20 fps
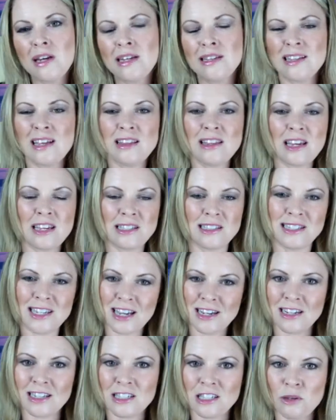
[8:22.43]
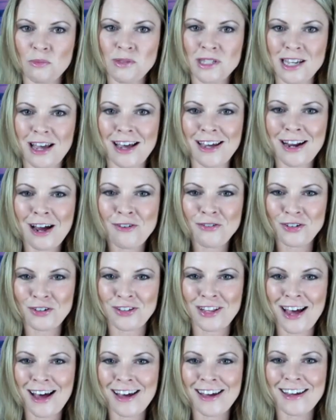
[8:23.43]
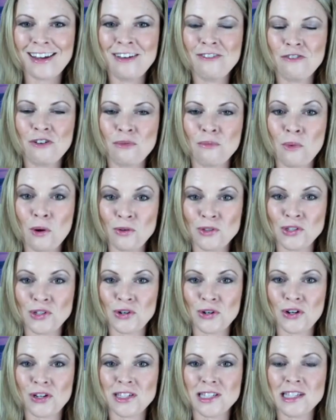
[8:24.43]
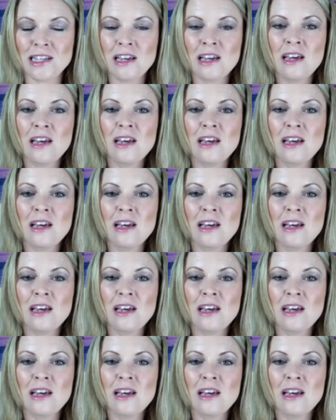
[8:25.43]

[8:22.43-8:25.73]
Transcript: and then they tend to subside after that for most girls.